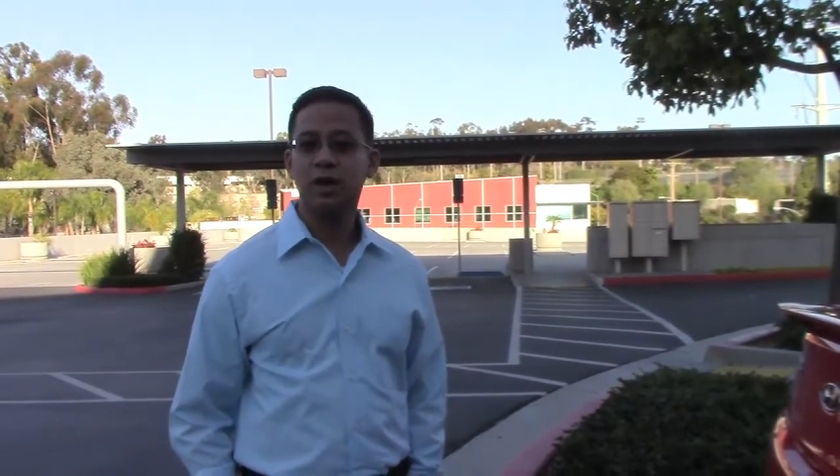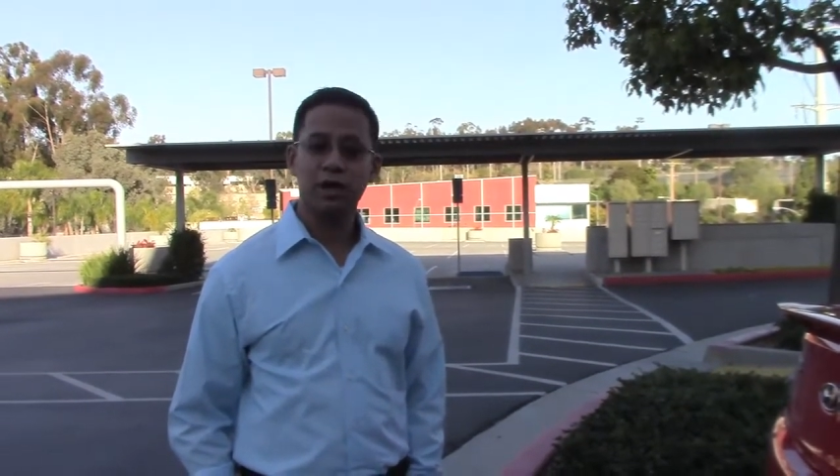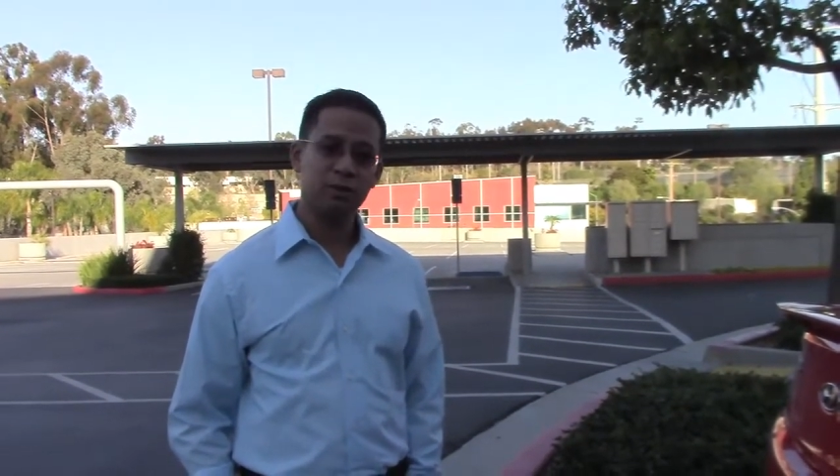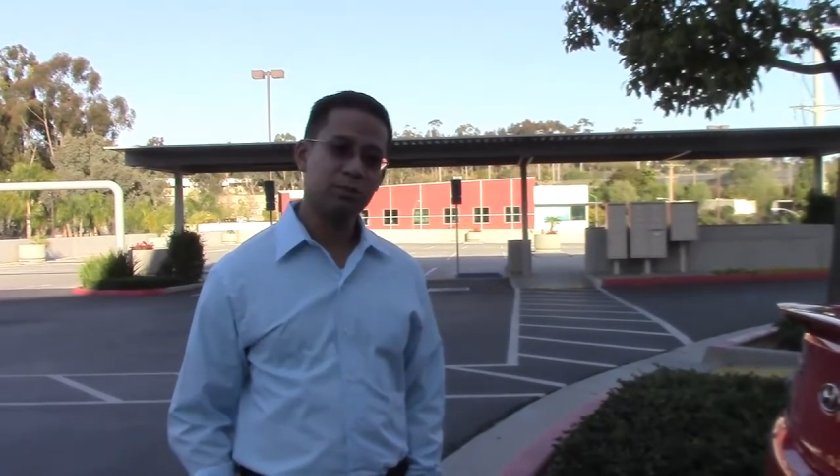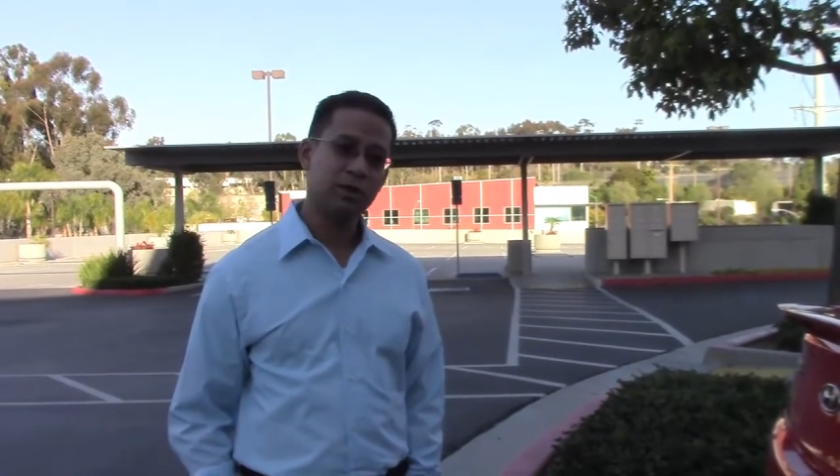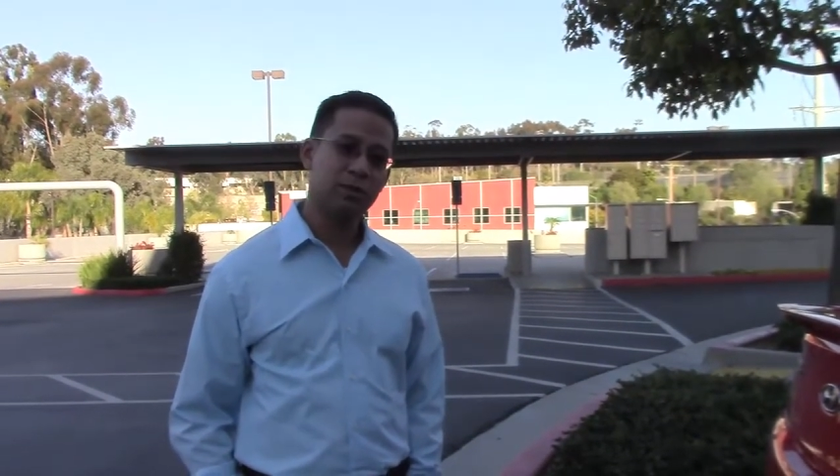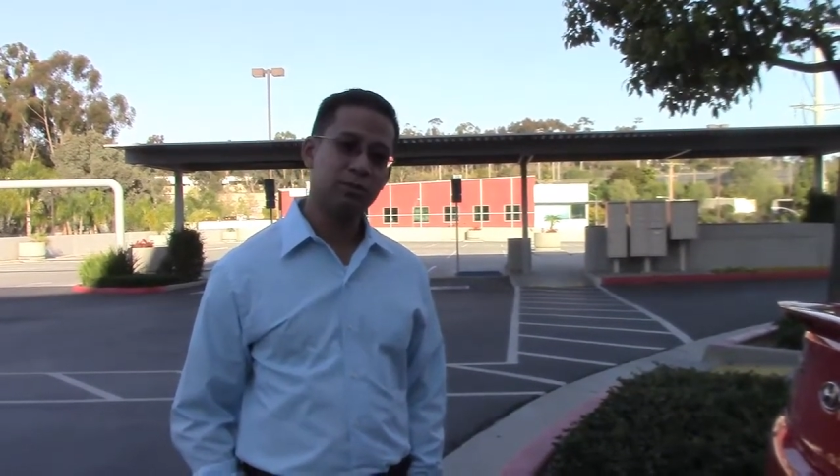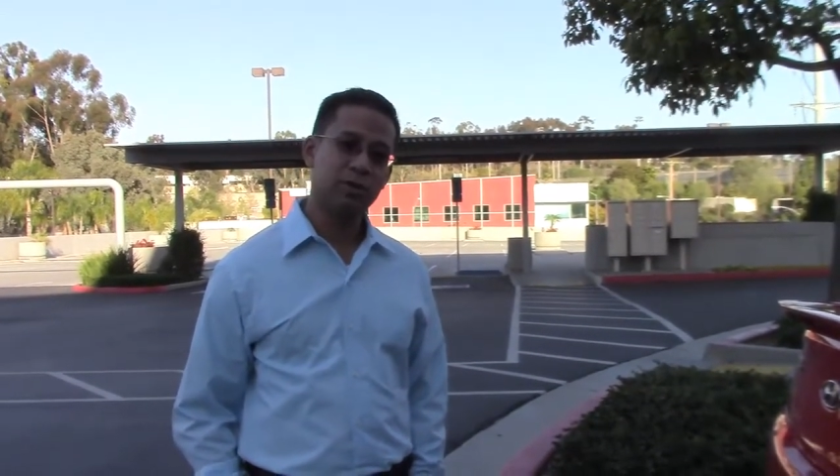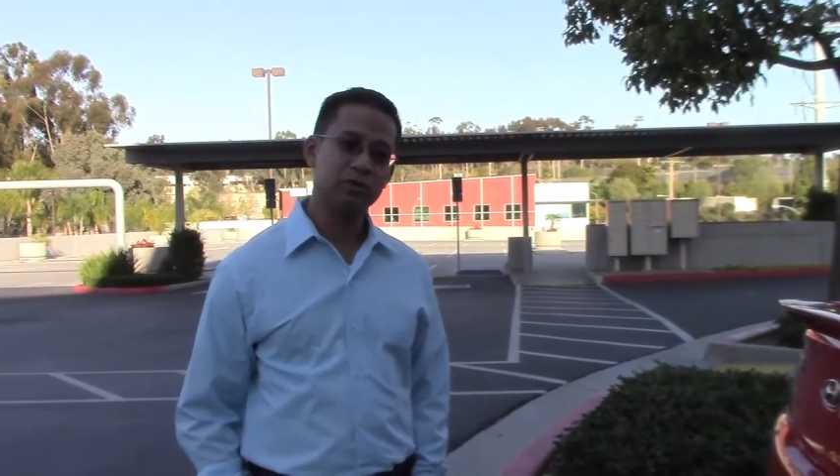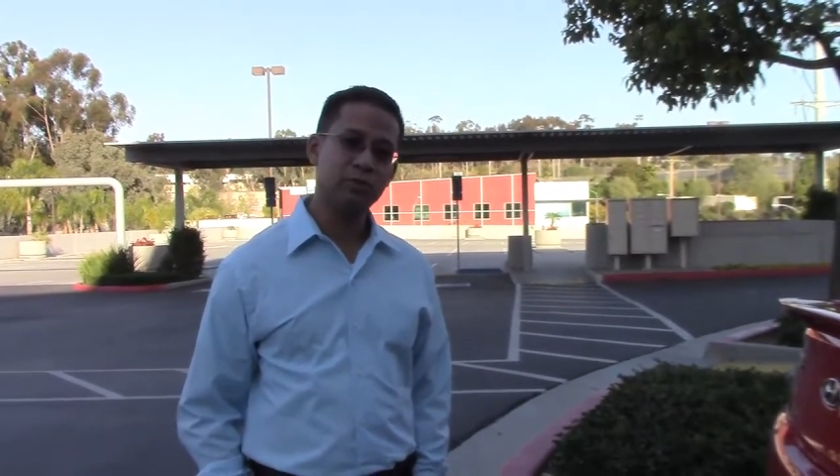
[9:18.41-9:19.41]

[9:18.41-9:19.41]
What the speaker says: and my email is